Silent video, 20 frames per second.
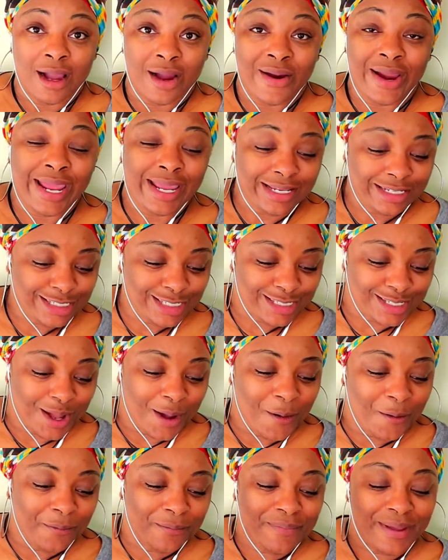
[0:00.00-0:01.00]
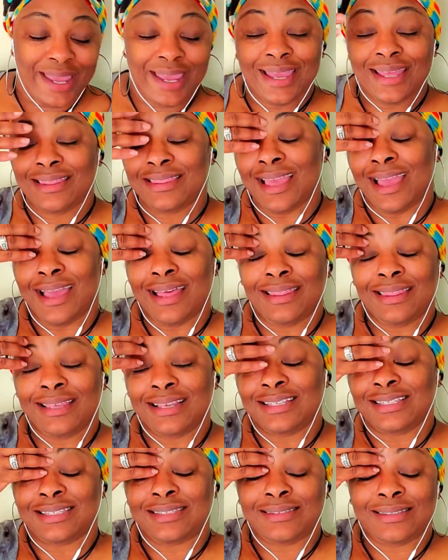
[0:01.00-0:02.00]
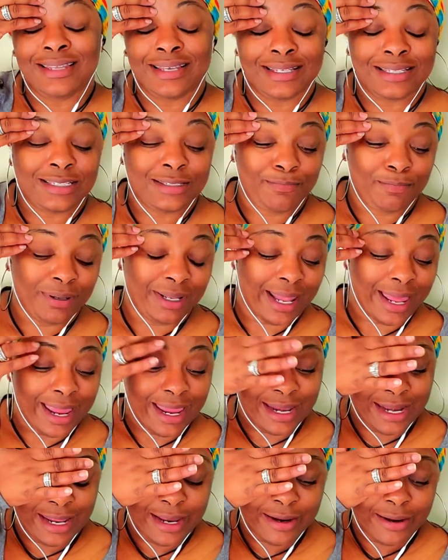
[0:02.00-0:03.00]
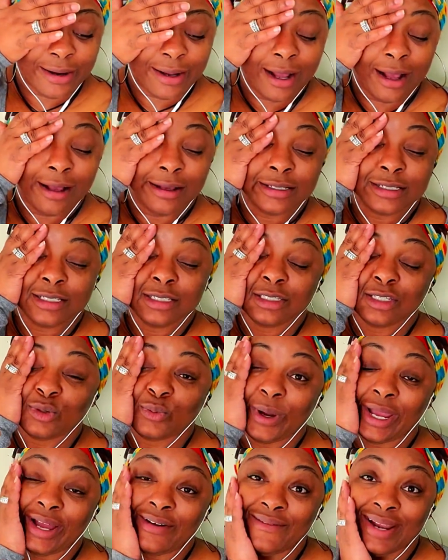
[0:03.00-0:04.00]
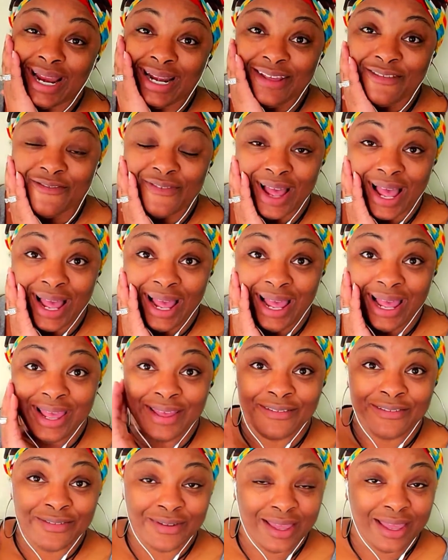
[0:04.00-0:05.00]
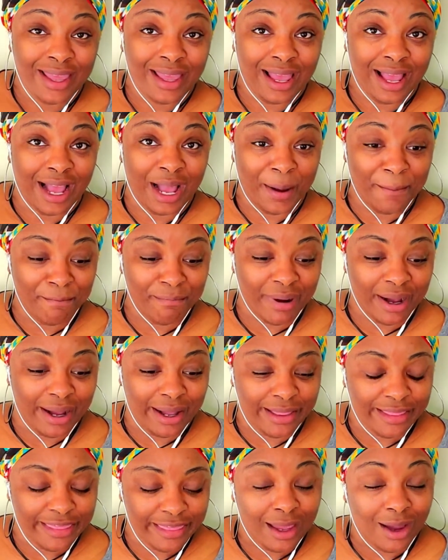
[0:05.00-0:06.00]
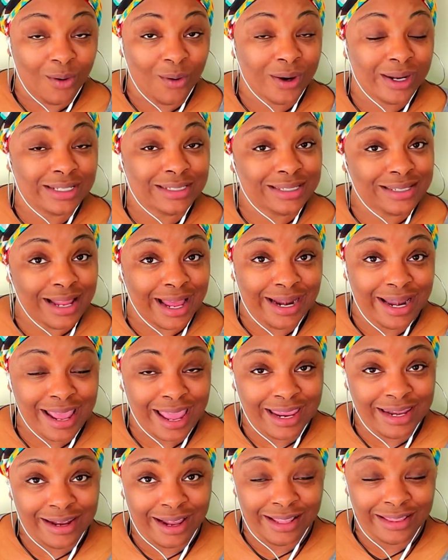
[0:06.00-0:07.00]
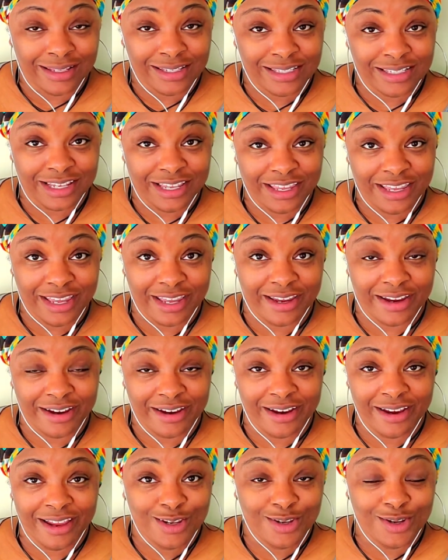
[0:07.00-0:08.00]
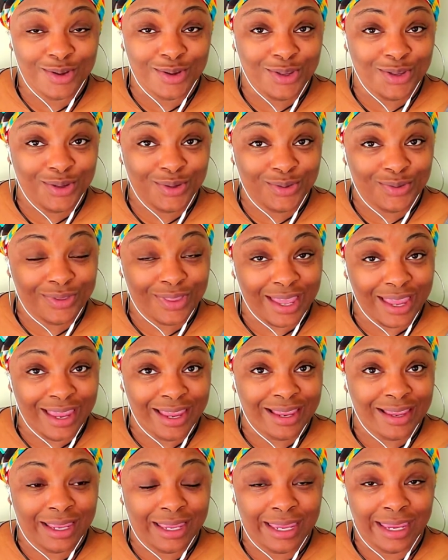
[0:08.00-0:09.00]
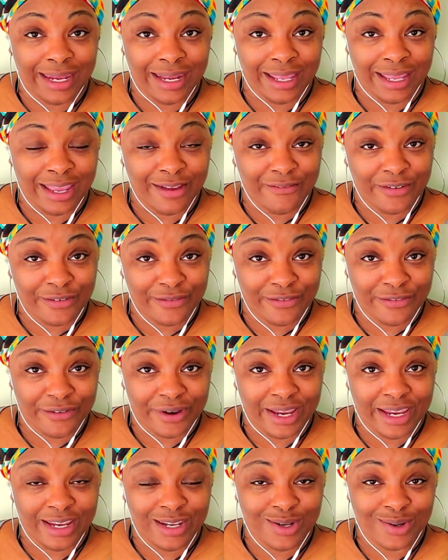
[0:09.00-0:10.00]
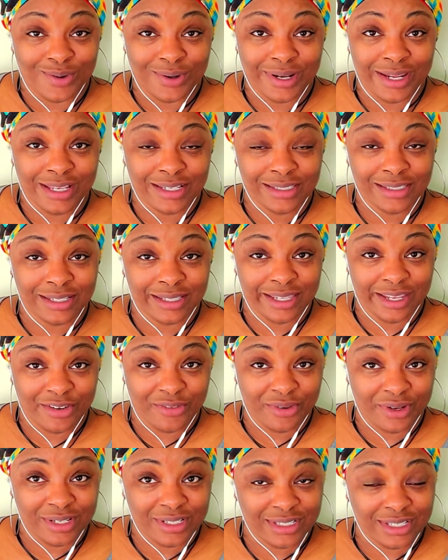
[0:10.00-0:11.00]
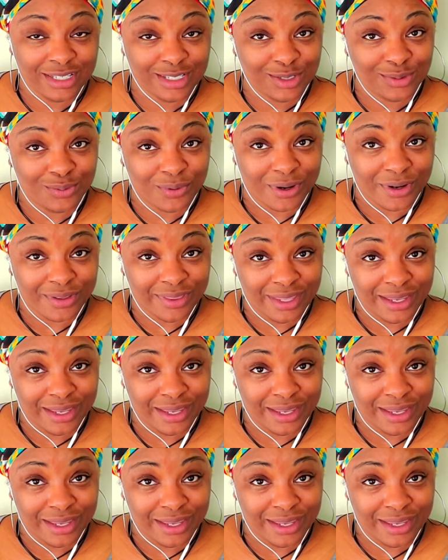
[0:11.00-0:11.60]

All right. So being that this plan here costs $12.95 a month, or it's $98 a year, do you think getting it for free doing these deliveries is worth